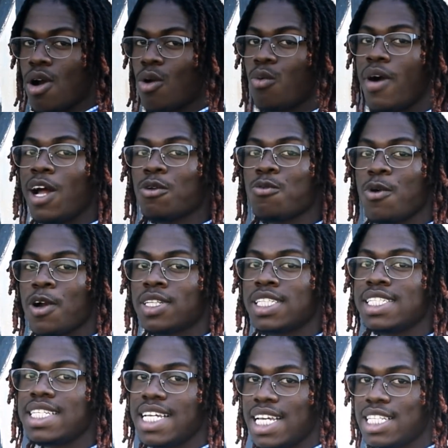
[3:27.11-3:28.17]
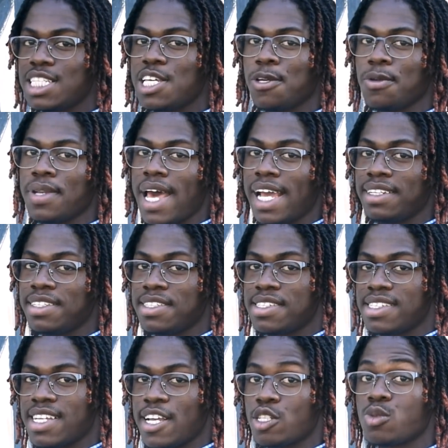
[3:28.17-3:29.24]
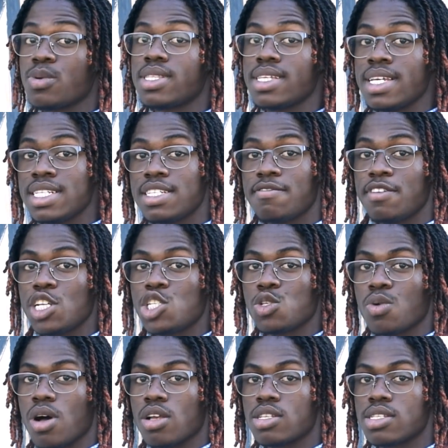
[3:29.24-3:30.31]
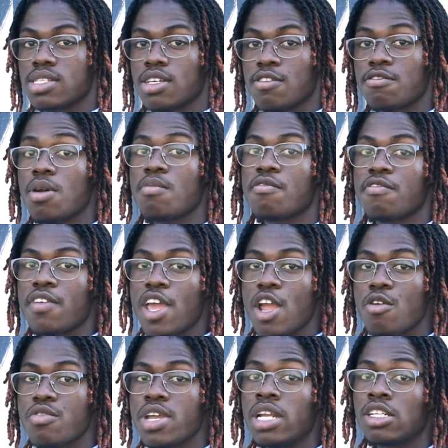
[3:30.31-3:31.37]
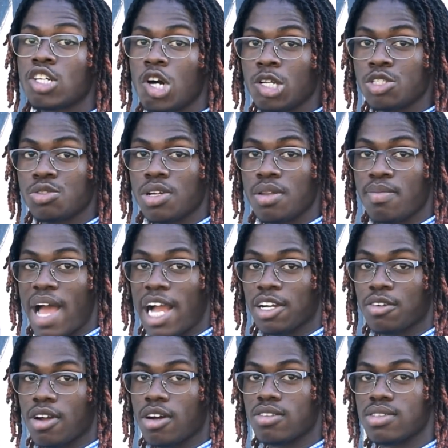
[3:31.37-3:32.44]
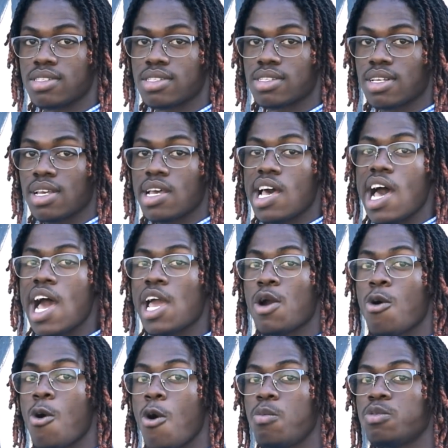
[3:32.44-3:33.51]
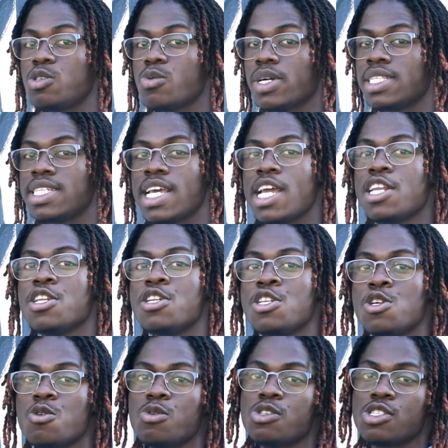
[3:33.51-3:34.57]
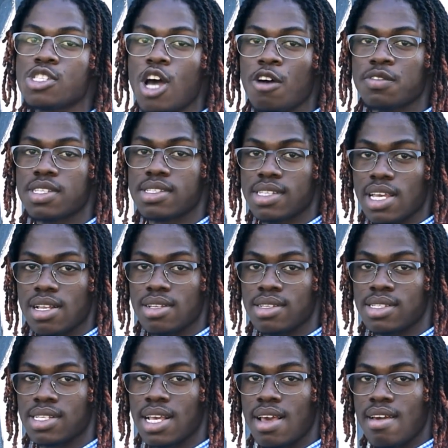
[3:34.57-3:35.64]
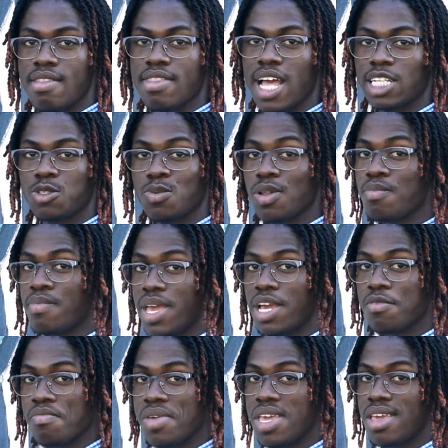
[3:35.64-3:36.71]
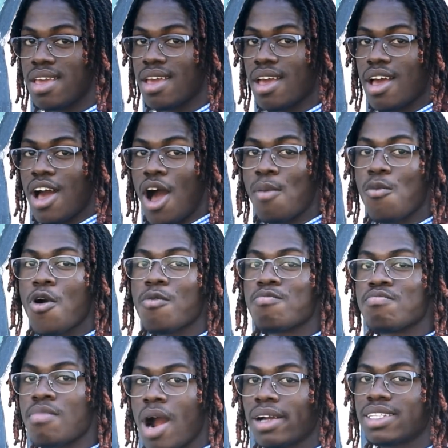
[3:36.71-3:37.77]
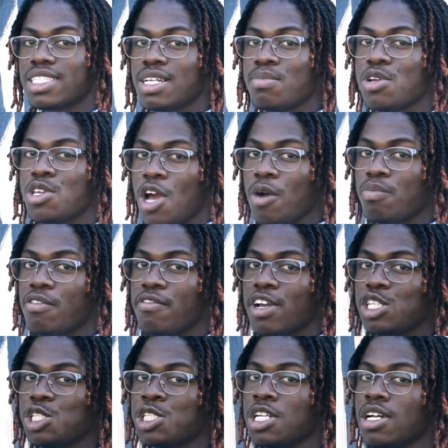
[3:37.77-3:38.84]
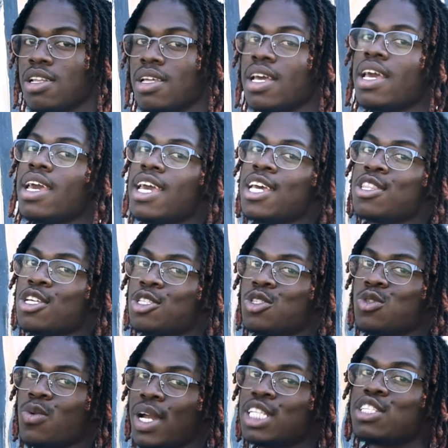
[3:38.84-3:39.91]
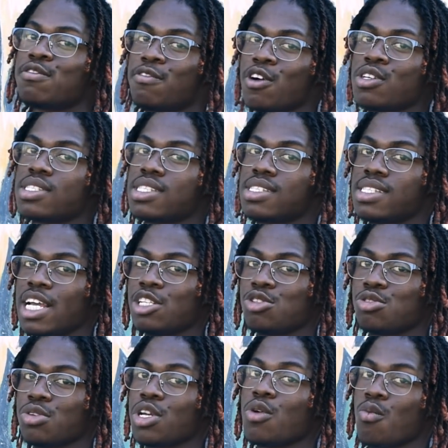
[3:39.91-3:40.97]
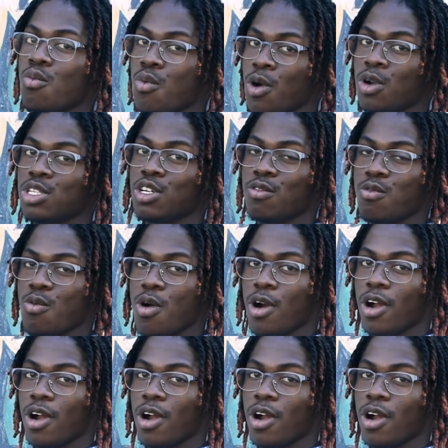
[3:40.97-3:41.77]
while working in the United States with individuals from varying cultural backgrounds, I hope to attain new soft skills that will make me a more marketable young professional in the 21st century world of